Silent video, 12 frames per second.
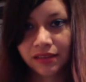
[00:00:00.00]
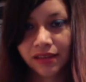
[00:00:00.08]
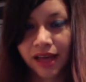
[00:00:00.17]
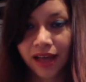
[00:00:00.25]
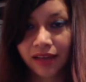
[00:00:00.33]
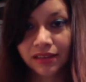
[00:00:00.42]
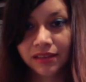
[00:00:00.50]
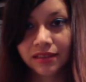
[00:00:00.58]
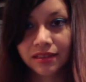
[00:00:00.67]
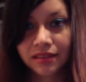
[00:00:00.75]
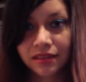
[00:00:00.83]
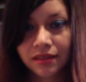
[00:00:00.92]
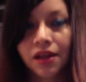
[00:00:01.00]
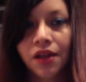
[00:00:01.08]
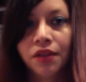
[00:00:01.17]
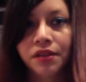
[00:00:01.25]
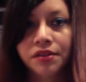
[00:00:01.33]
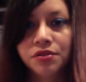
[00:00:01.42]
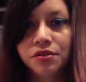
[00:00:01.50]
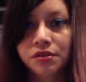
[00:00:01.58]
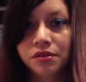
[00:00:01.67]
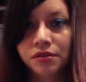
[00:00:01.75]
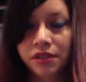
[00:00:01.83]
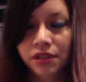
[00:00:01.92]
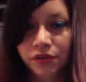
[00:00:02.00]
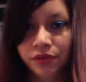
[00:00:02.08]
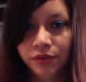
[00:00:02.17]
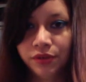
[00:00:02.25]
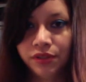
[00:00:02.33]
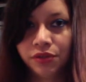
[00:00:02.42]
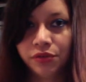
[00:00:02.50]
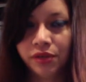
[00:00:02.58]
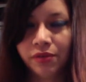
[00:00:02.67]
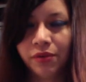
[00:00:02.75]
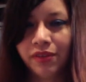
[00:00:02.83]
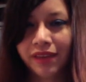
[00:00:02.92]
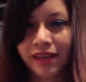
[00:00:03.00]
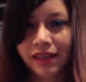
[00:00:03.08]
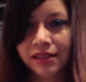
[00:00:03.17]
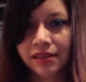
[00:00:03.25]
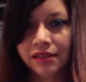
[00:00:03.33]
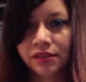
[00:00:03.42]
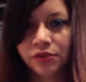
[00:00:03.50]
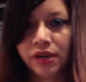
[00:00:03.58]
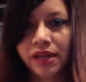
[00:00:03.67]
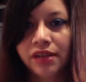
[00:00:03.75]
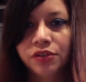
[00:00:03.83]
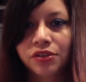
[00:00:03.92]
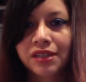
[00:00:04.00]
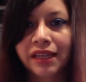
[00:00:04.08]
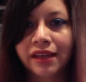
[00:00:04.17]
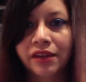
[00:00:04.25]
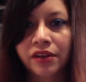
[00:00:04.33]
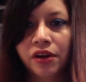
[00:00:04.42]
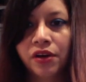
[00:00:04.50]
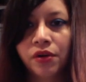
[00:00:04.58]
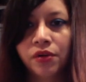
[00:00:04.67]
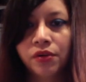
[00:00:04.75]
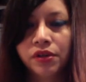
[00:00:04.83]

that knowledge in your lucid dream or that instinct. Try to just let go